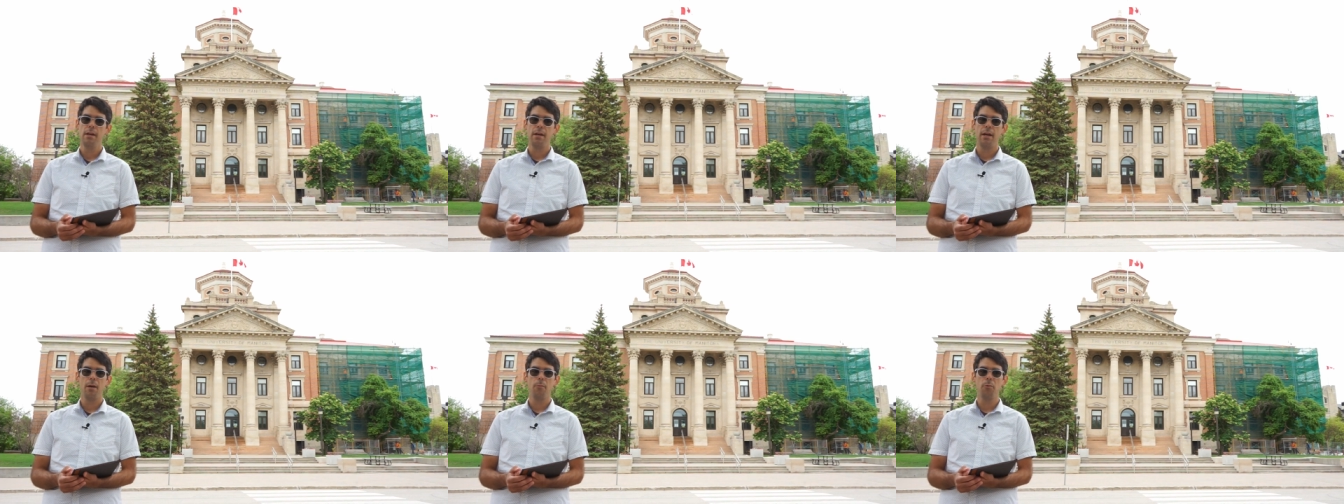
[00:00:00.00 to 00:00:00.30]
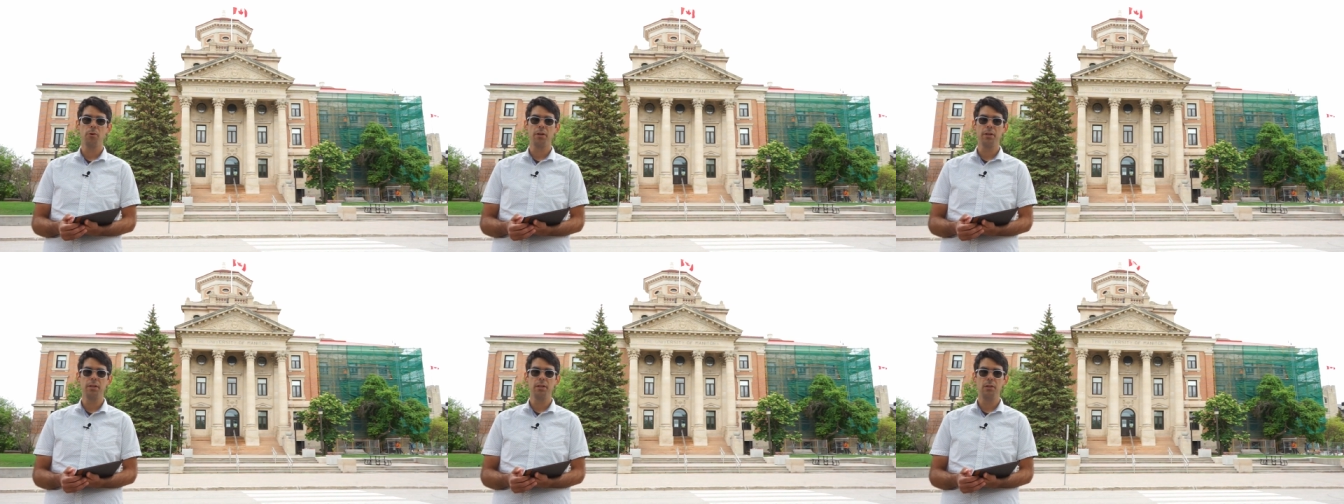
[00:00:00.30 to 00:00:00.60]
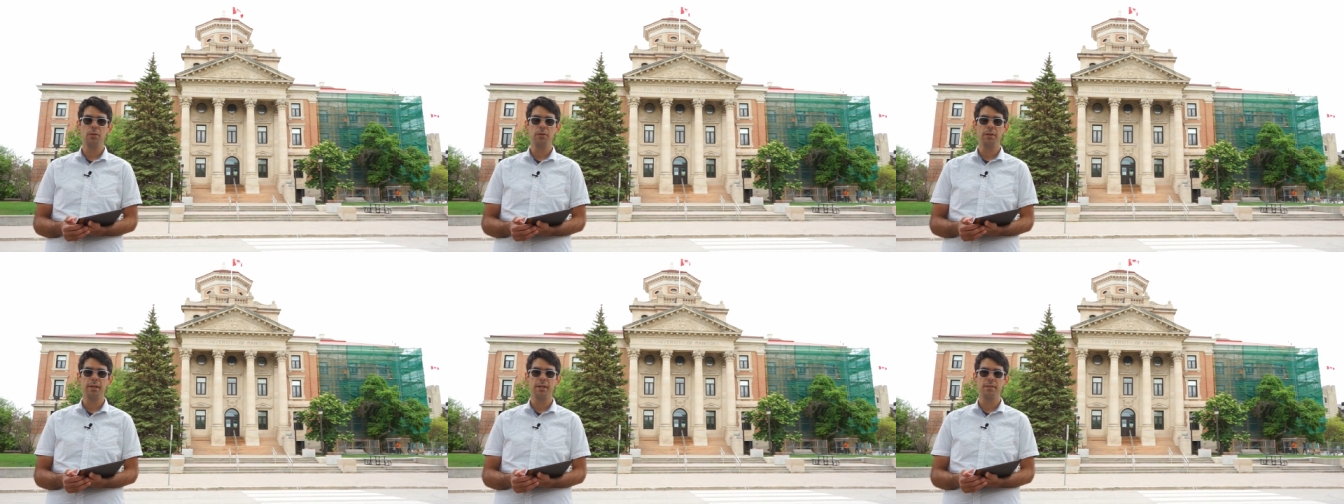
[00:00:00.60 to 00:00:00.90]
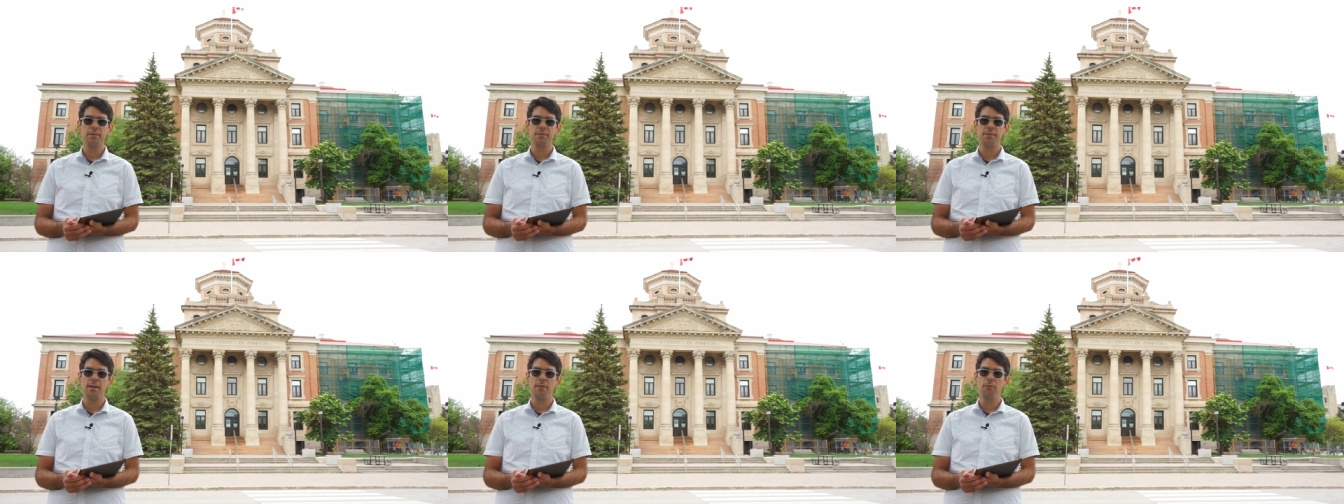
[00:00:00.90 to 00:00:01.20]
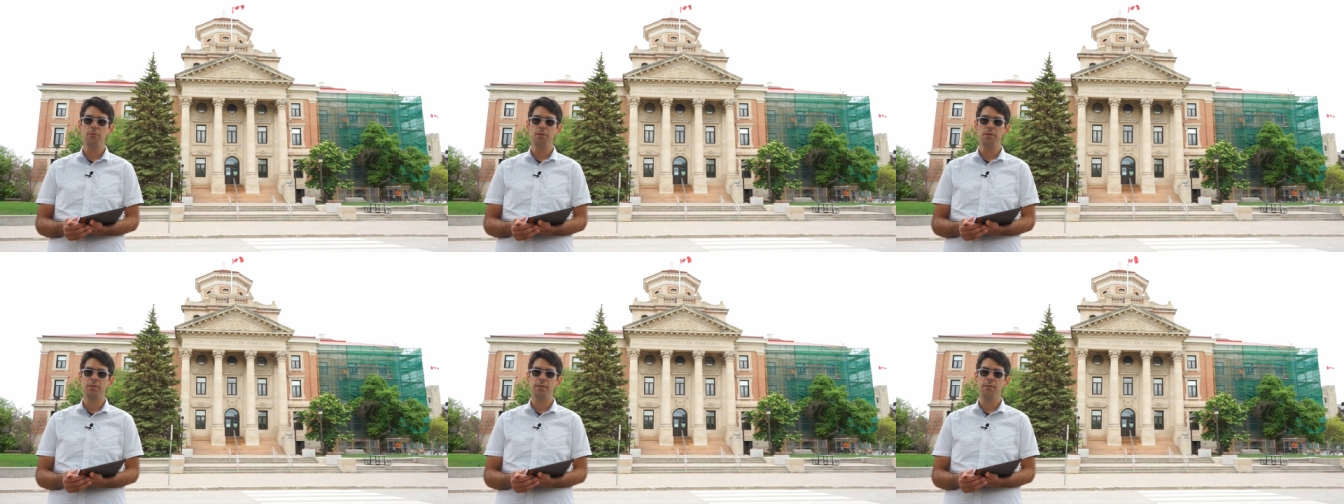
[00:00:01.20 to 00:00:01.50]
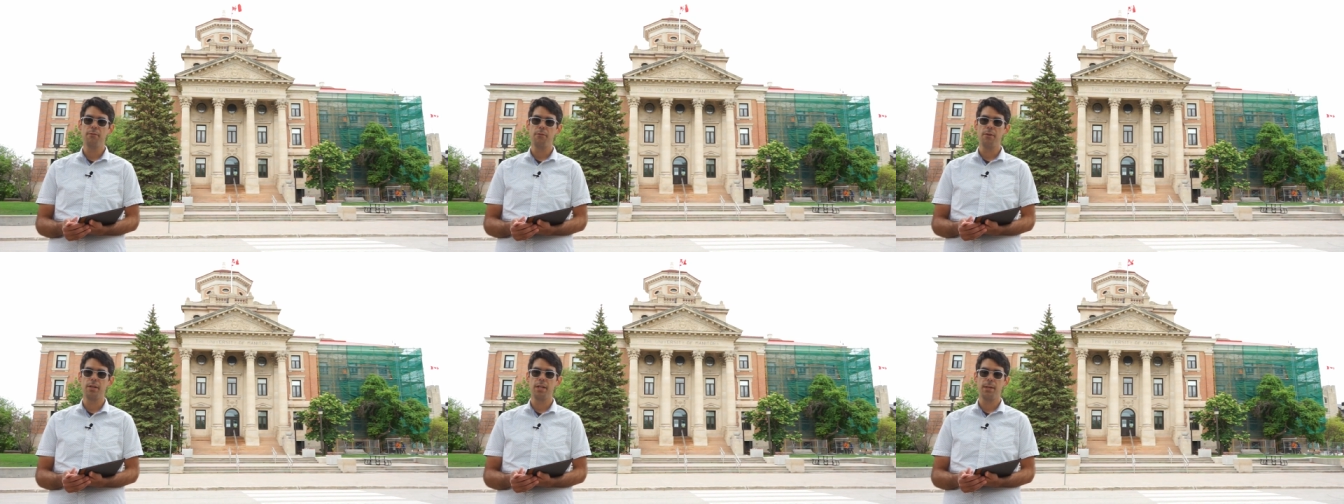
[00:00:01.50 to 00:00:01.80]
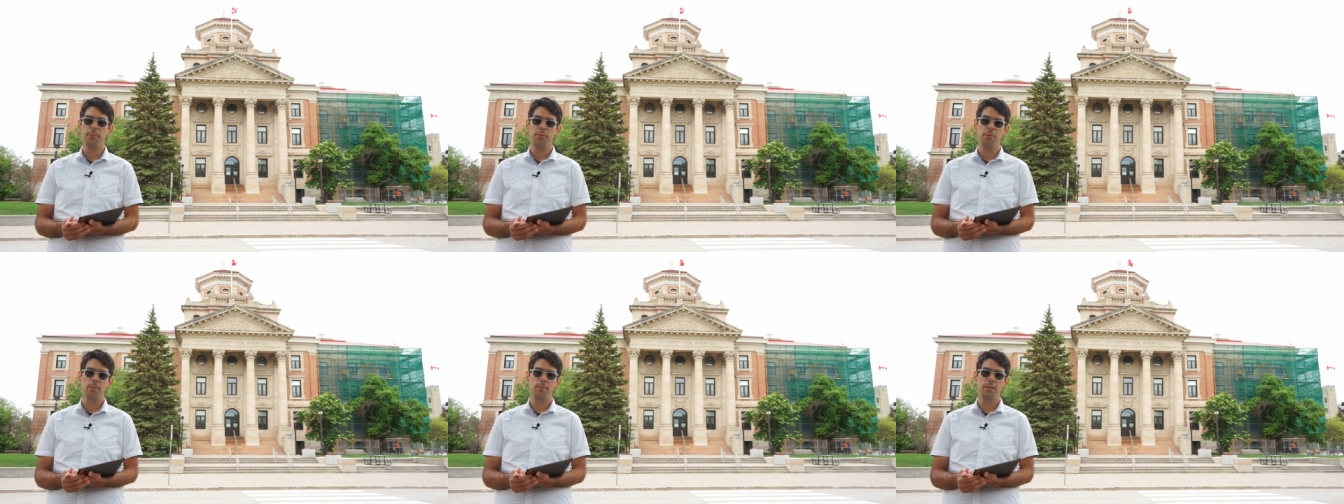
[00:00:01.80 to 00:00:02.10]
And we're gonna look at several different
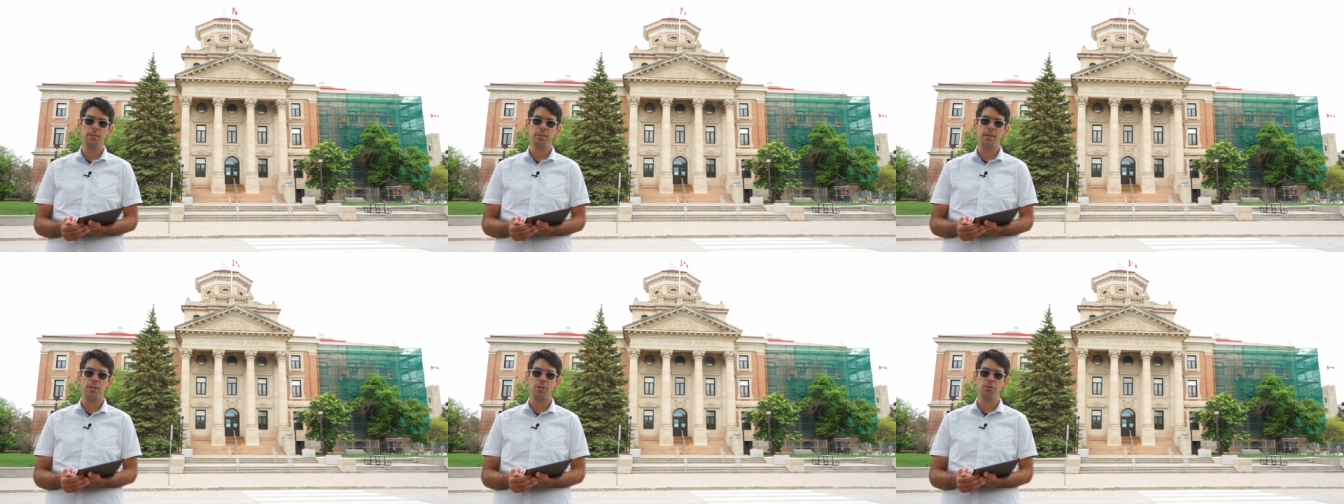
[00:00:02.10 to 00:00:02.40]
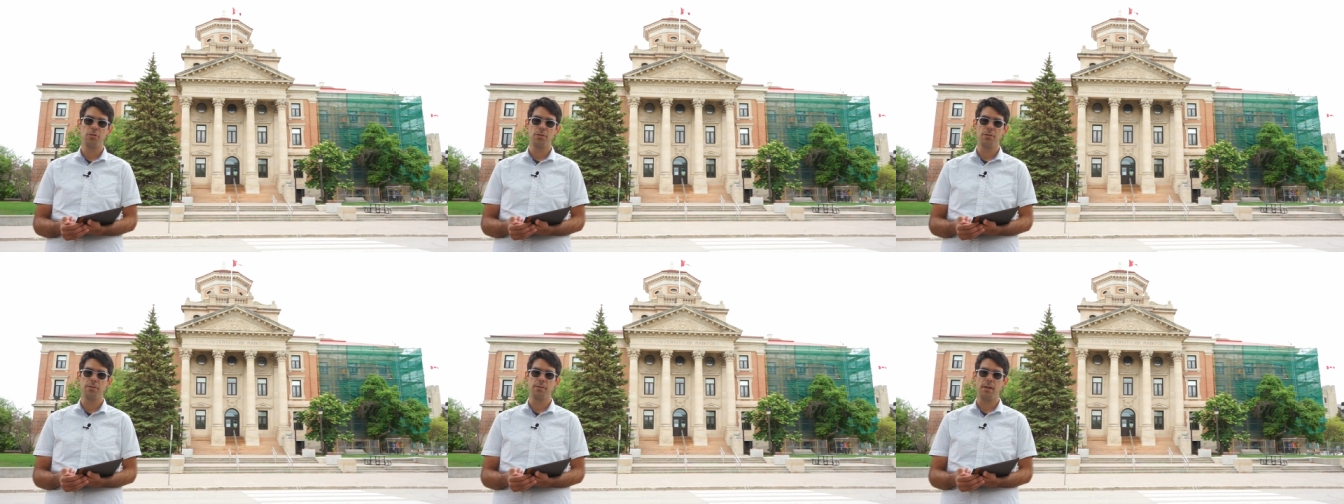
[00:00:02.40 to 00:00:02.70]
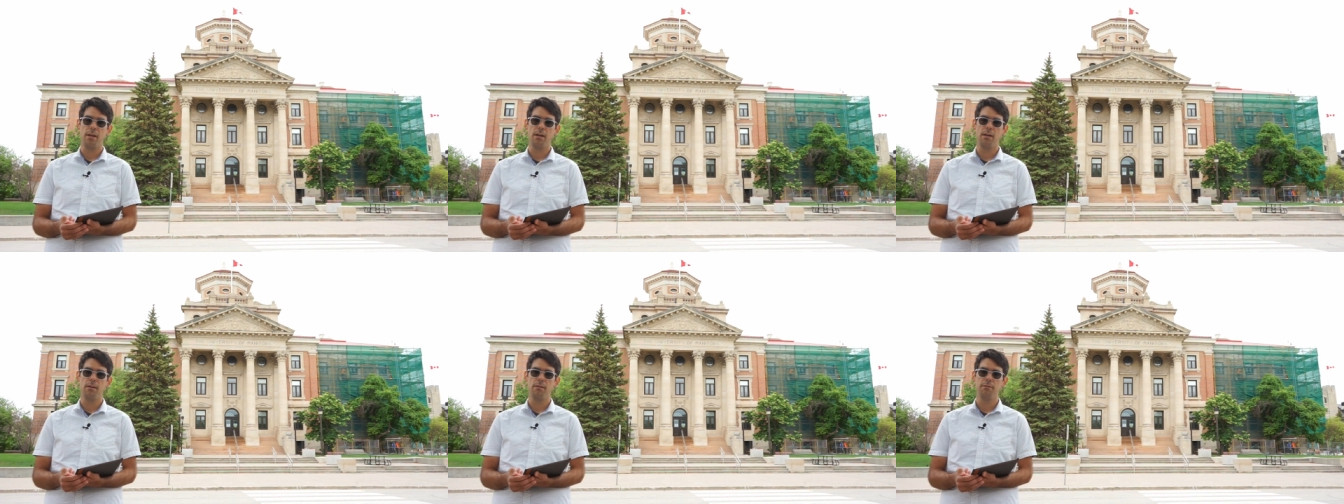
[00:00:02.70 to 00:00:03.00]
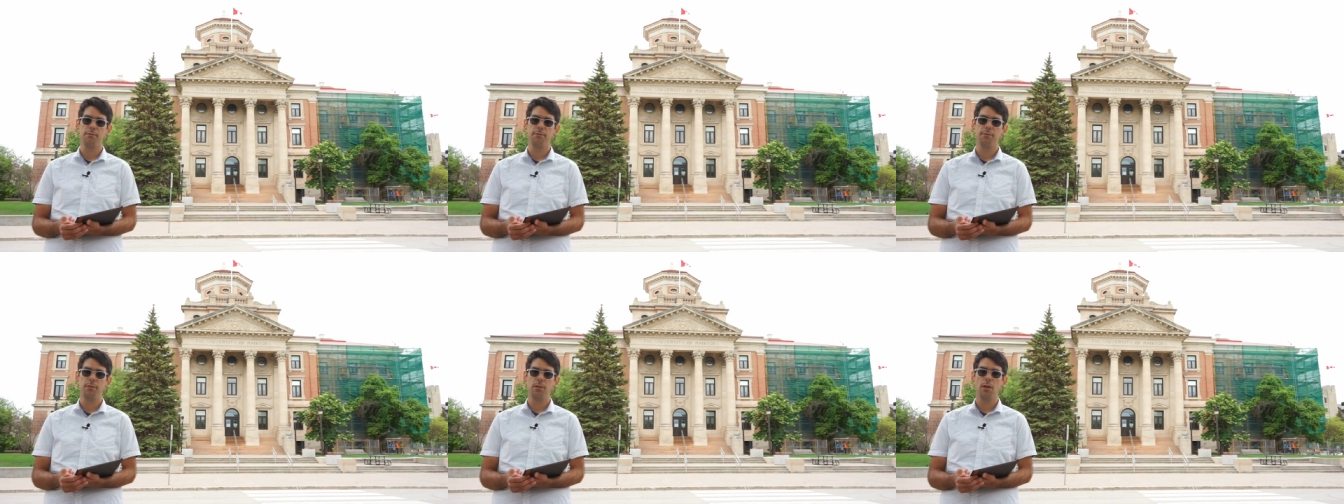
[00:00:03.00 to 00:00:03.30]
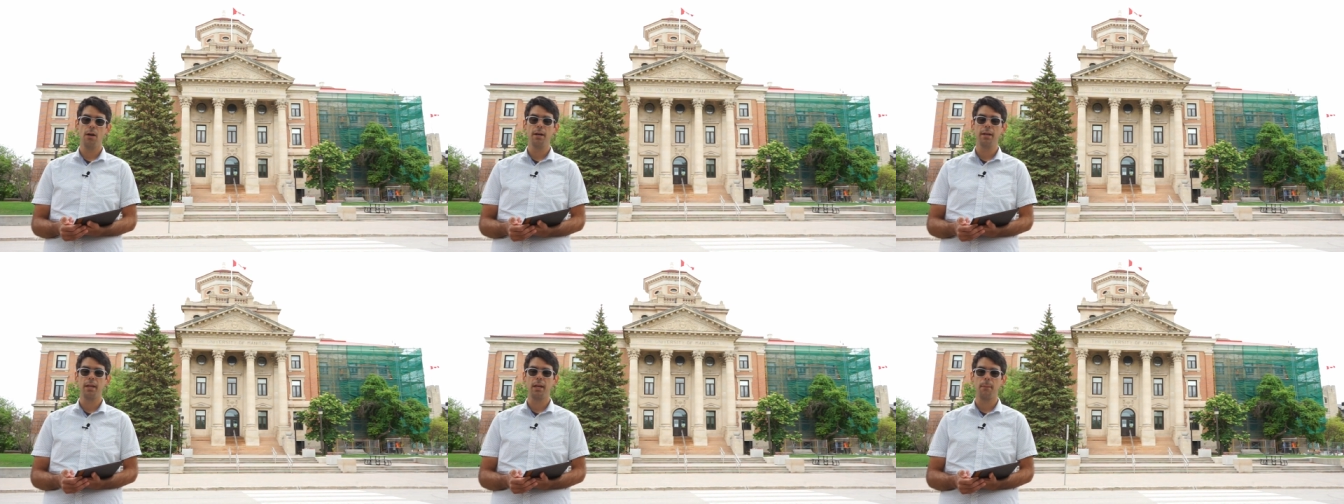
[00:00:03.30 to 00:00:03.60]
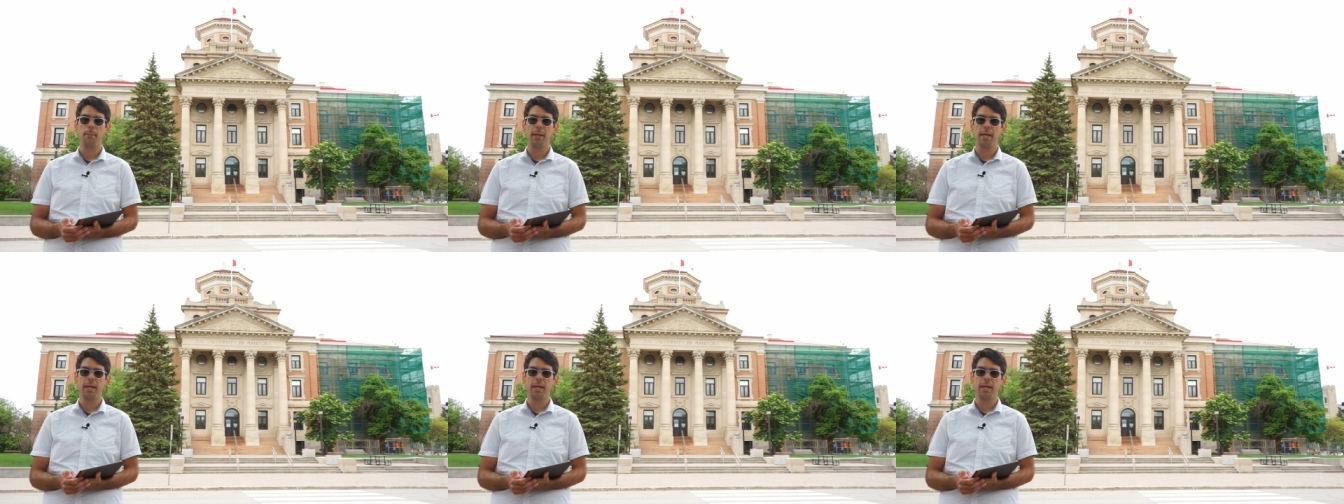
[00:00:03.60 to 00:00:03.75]
implementations of locking